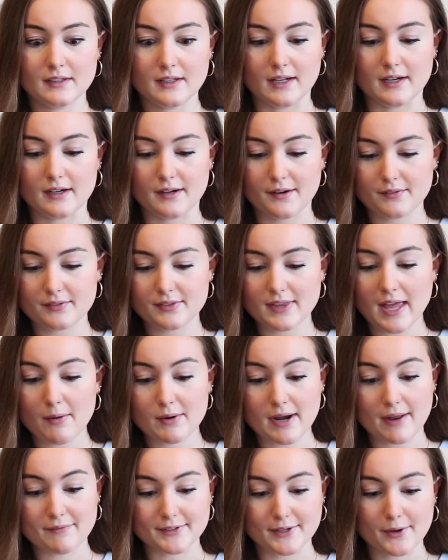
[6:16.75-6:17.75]
I don't know, that
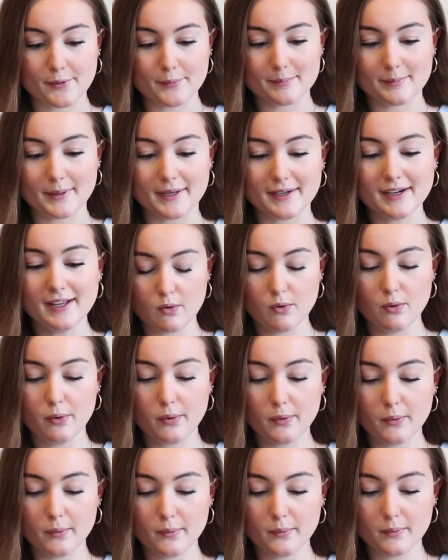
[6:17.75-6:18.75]
I don't know, but
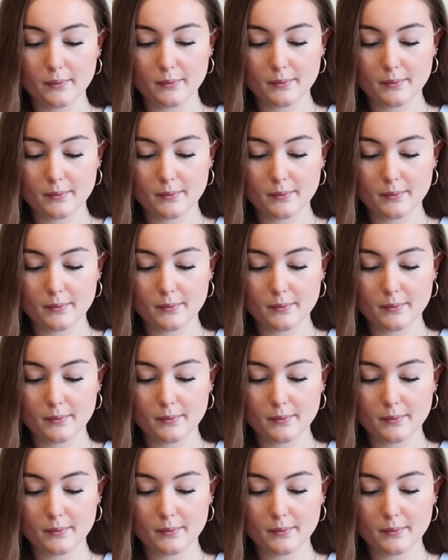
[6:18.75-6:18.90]
ooh.